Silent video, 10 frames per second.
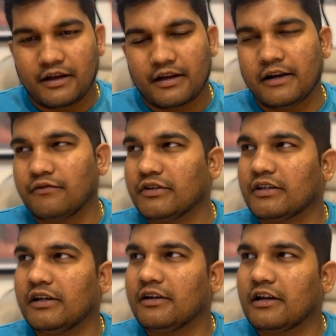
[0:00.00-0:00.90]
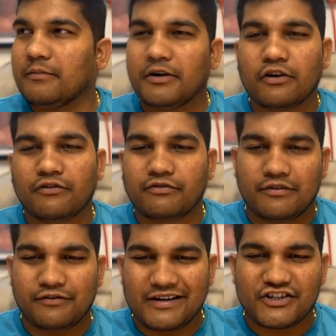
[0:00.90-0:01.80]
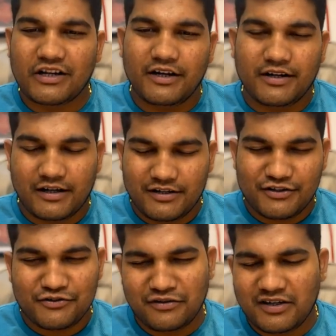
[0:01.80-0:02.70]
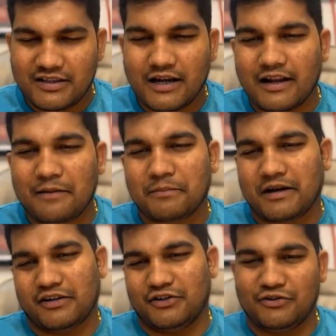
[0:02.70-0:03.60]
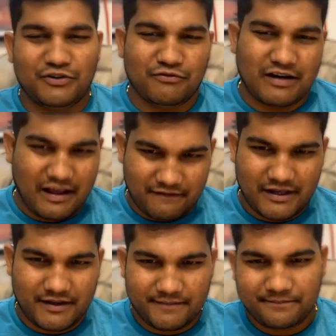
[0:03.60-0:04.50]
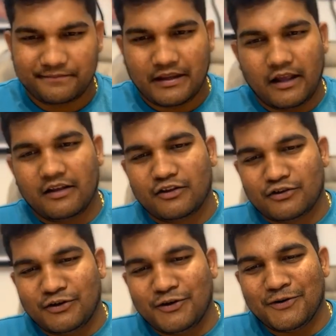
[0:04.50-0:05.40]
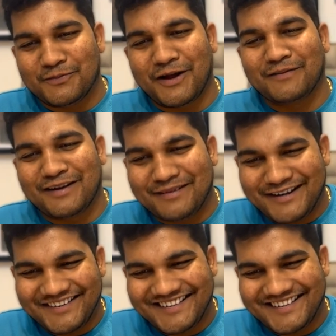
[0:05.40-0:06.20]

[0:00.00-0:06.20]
right, with a little bit of functional intelligence only that I'm pretty sure you are having. So no problem at